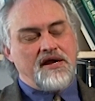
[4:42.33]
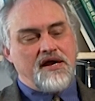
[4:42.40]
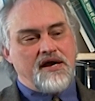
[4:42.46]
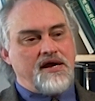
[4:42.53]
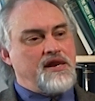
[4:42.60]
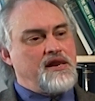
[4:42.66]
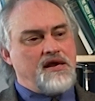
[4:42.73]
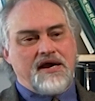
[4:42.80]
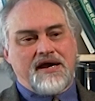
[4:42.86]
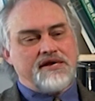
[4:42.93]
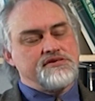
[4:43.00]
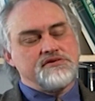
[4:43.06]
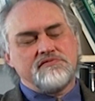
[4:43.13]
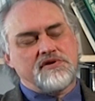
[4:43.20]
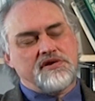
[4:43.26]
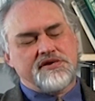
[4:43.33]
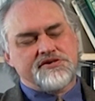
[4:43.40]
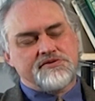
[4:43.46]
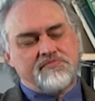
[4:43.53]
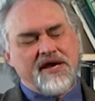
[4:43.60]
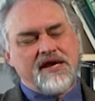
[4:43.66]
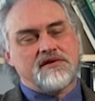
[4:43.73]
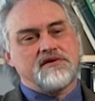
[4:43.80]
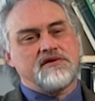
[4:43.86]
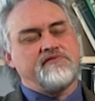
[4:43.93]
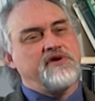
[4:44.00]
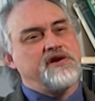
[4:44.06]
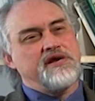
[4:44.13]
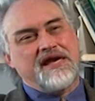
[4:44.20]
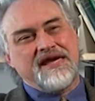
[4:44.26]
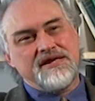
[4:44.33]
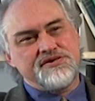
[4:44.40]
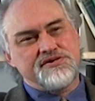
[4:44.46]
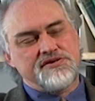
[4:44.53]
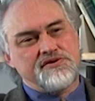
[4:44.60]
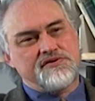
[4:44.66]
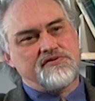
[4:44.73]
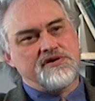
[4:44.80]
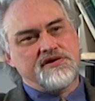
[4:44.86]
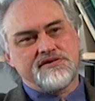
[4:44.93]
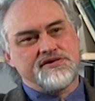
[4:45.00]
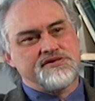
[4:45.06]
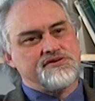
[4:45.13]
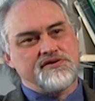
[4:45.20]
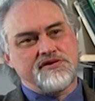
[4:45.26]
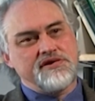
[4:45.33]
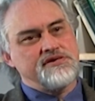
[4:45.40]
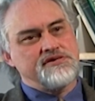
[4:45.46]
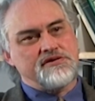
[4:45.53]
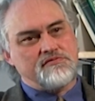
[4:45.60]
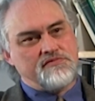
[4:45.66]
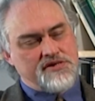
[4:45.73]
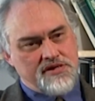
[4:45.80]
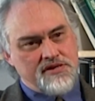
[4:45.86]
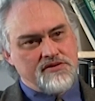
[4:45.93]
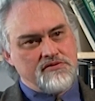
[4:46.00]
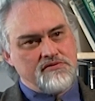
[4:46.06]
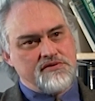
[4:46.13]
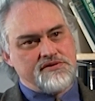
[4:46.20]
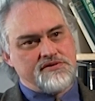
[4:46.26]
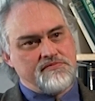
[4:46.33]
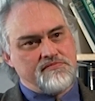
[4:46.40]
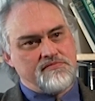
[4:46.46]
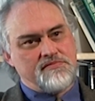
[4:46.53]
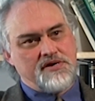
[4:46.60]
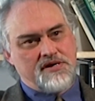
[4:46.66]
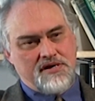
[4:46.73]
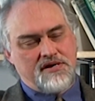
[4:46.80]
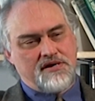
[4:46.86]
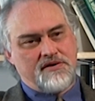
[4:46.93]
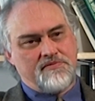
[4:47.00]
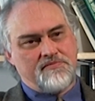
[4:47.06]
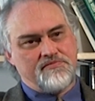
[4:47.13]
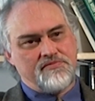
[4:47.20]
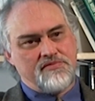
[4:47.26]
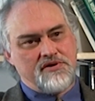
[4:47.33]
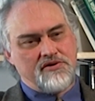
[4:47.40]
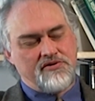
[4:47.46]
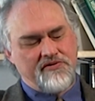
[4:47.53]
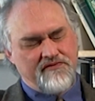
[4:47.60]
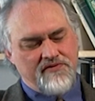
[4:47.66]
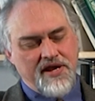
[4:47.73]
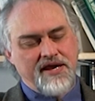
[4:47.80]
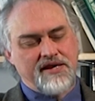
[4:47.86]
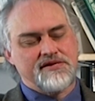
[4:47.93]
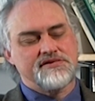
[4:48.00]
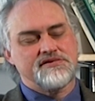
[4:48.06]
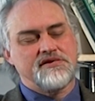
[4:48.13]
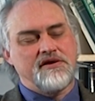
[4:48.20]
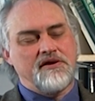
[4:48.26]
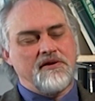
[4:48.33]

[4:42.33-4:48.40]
And as you would expect in a very ancient religious tradition, which Hinduism reflects,